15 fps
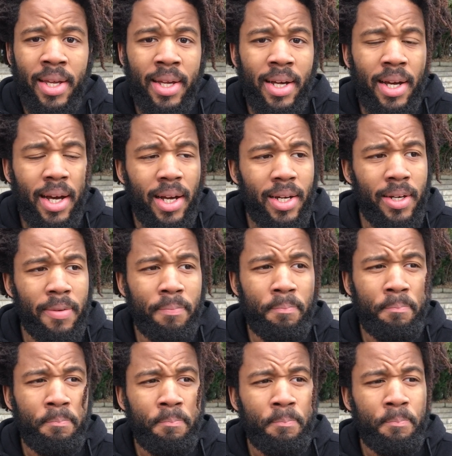
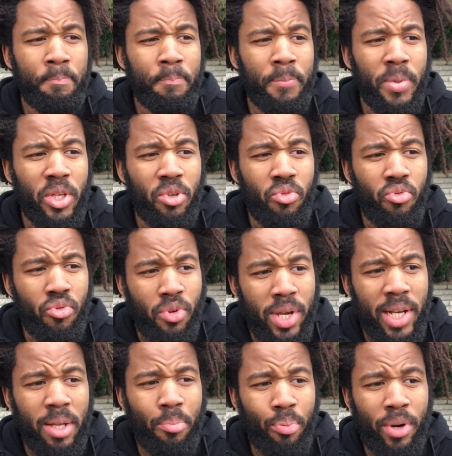You can
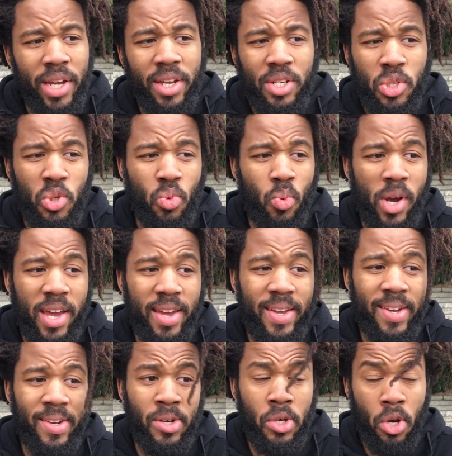really break a sweat
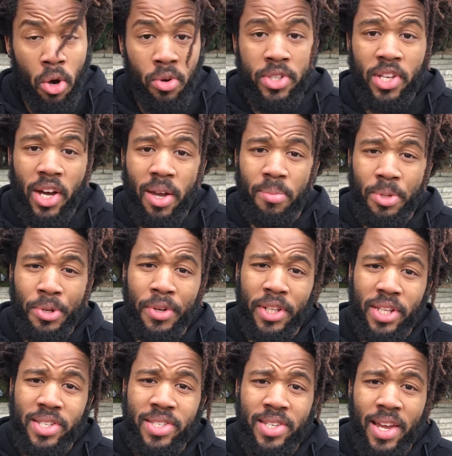in no time doing
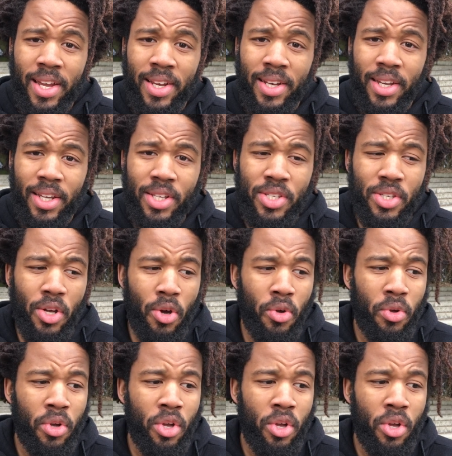this technique, so